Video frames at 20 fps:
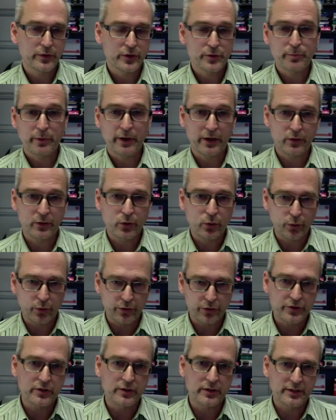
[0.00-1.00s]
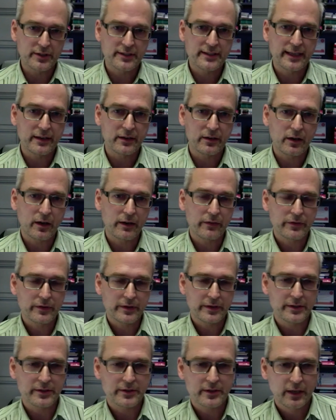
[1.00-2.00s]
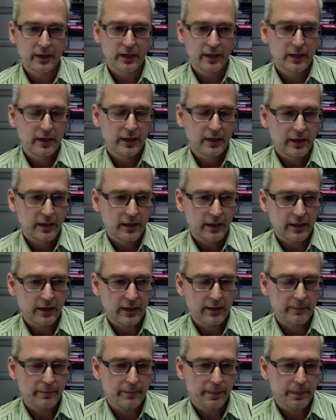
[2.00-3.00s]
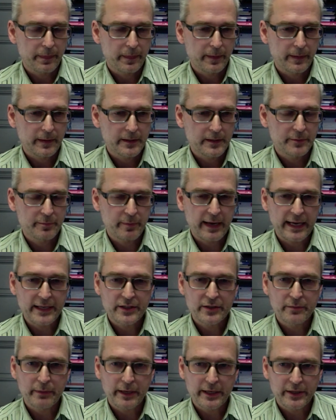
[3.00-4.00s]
their spinal cord is going to send off these um, spasm